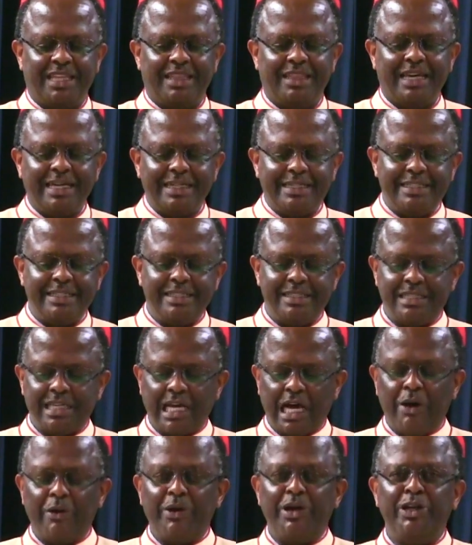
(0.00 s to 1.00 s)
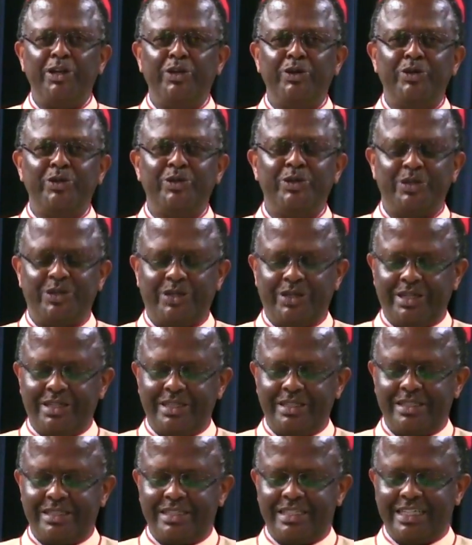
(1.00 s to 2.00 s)
That is our new
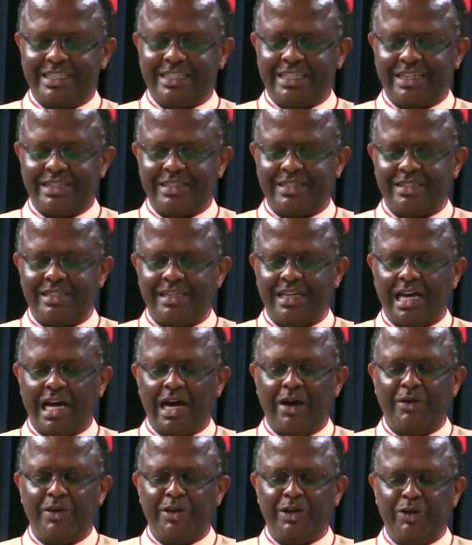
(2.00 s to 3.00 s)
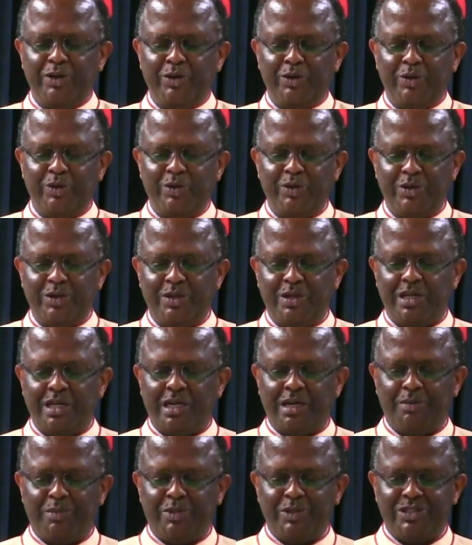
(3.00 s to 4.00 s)
status, our new
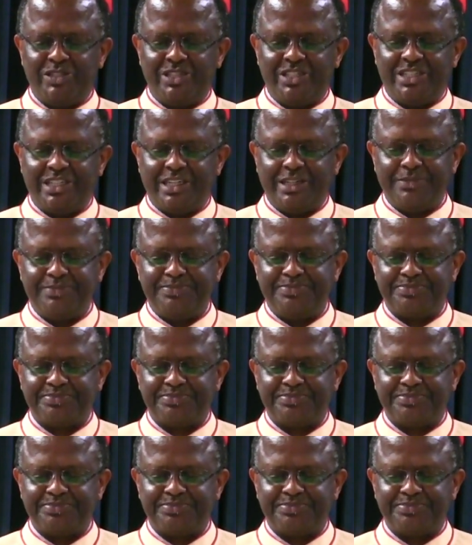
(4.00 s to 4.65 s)
position.